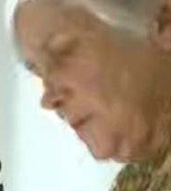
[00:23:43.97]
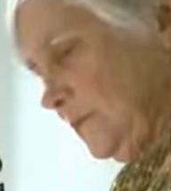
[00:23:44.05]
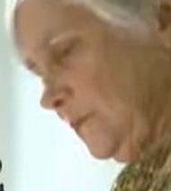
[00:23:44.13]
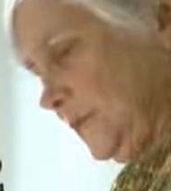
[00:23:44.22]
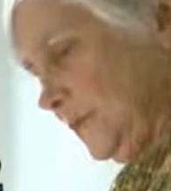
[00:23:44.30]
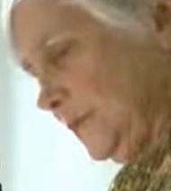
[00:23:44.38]

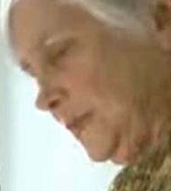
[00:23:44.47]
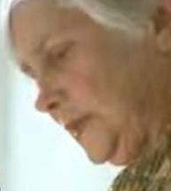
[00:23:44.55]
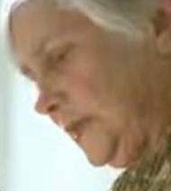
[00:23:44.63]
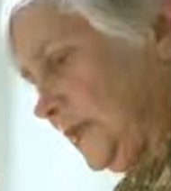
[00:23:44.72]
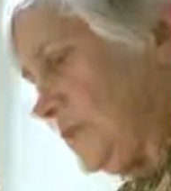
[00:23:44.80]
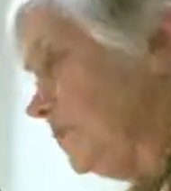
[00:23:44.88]
But
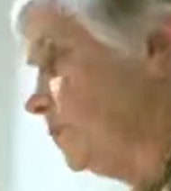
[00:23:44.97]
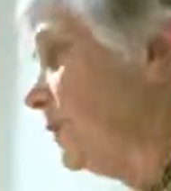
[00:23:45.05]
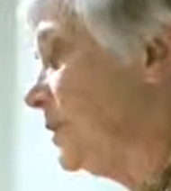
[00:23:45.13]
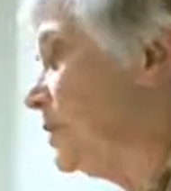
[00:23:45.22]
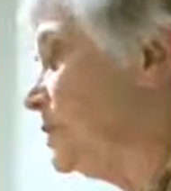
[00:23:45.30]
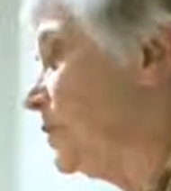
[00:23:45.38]
the
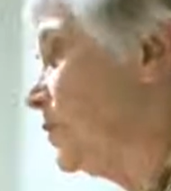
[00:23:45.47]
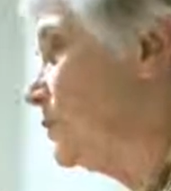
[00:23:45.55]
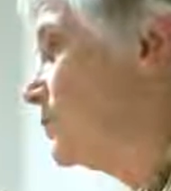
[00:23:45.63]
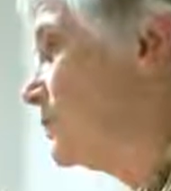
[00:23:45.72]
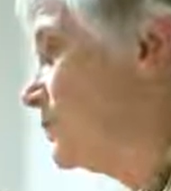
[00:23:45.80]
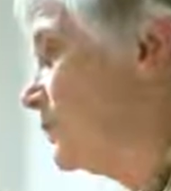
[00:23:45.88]
biggest
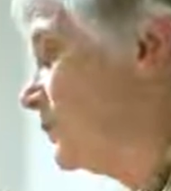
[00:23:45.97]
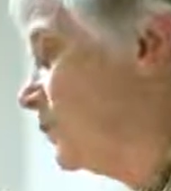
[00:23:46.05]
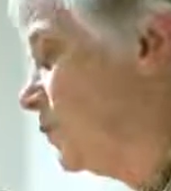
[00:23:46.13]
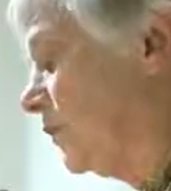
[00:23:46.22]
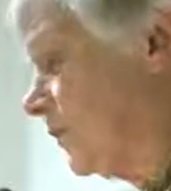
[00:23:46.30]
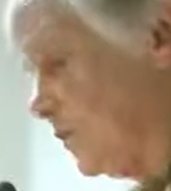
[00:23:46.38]
hoax of
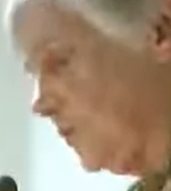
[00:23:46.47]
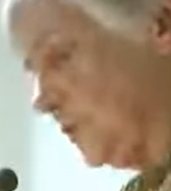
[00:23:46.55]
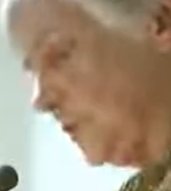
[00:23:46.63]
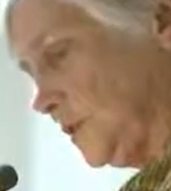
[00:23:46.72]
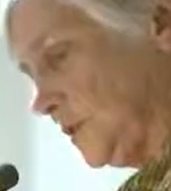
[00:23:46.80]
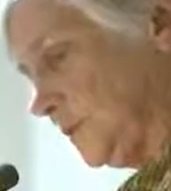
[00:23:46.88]
all the
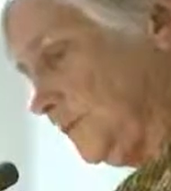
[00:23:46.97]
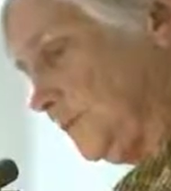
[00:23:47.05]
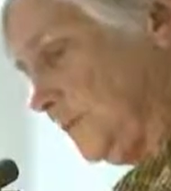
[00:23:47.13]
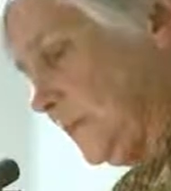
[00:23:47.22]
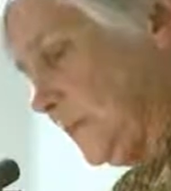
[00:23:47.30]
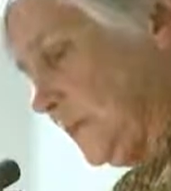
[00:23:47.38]

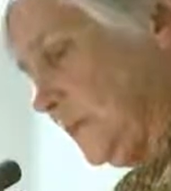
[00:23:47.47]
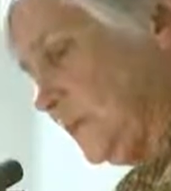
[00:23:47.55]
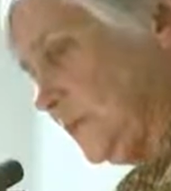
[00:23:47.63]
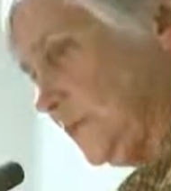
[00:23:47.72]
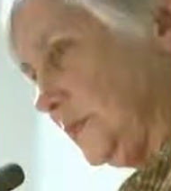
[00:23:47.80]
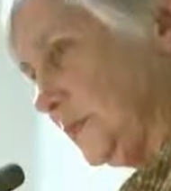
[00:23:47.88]
hoaxes
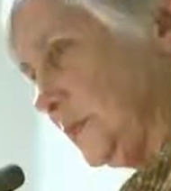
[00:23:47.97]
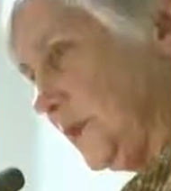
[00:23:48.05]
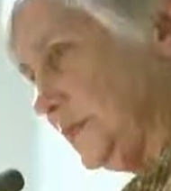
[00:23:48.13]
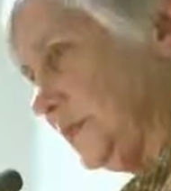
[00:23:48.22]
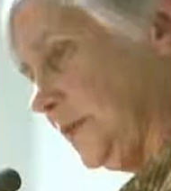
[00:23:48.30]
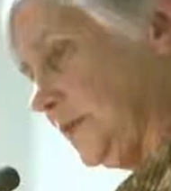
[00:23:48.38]
is this
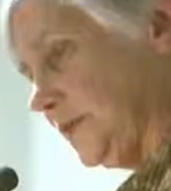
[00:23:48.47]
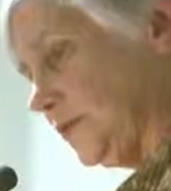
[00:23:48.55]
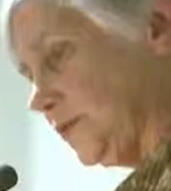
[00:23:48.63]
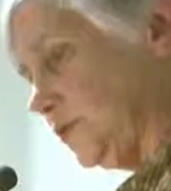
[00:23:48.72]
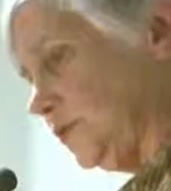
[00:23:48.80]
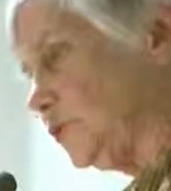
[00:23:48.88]
idea that
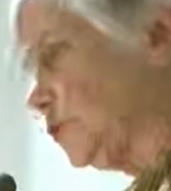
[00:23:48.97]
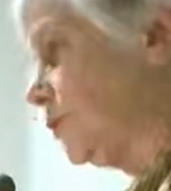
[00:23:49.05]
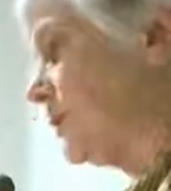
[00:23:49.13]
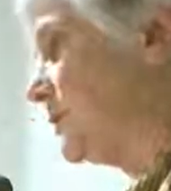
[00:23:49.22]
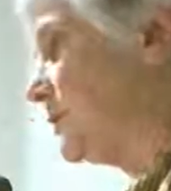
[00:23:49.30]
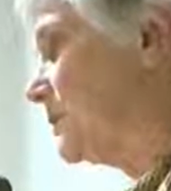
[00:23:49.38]
school
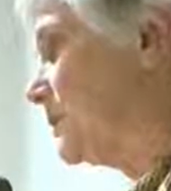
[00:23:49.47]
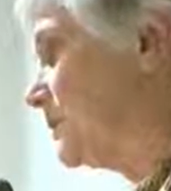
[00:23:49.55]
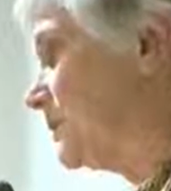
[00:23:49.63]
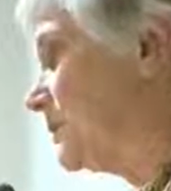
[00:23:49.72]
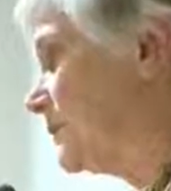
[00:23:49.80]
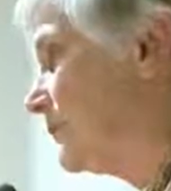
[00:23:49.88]
choice
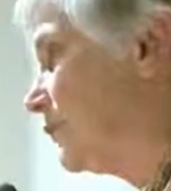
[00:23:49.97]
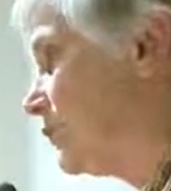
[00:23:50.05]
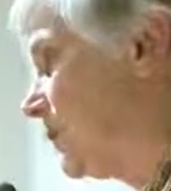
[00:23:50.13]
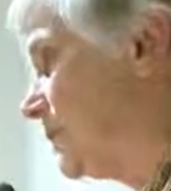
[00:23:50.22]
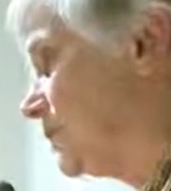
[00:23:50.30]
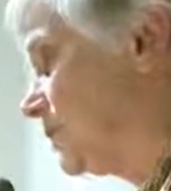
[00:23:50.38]
is the civil
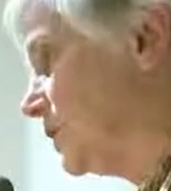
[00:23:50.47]
rights